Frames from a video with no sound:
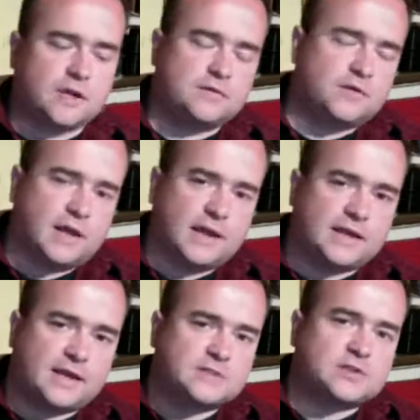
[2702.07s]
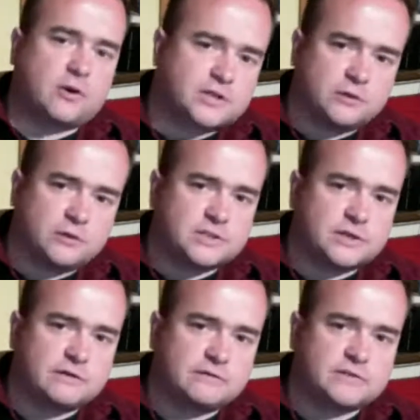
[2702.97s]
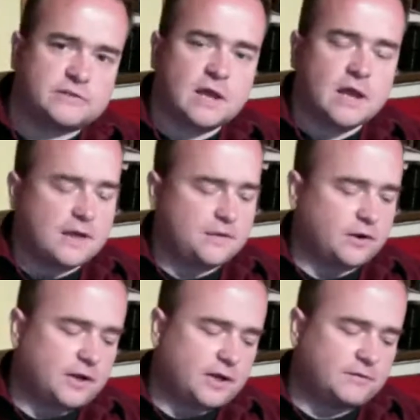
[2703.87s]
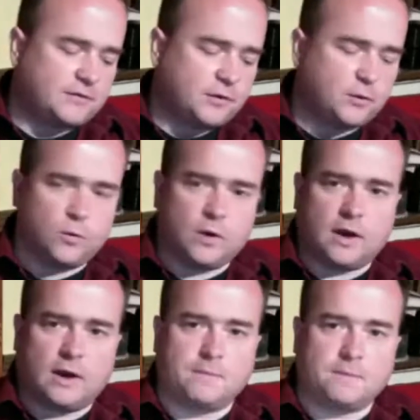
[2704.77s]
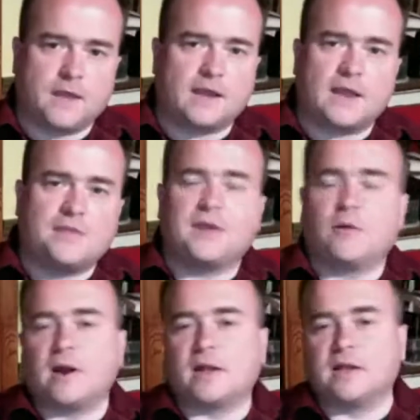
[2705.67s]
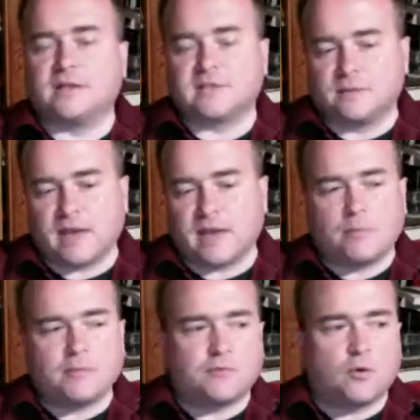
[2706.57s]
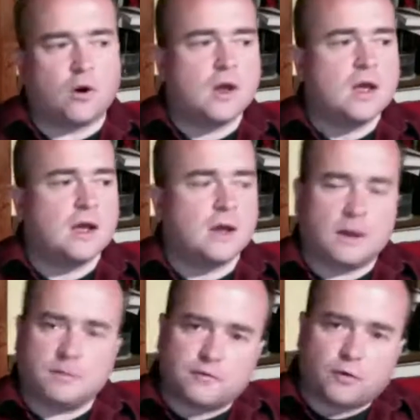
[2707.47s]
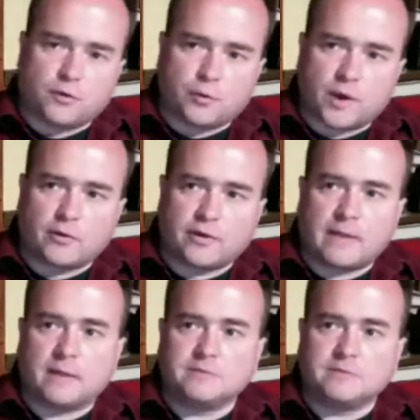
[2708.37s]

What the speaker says: you like Kickstarter exclusives, and they're going to give you, and theoretically it's going to be out before the regular game comes out.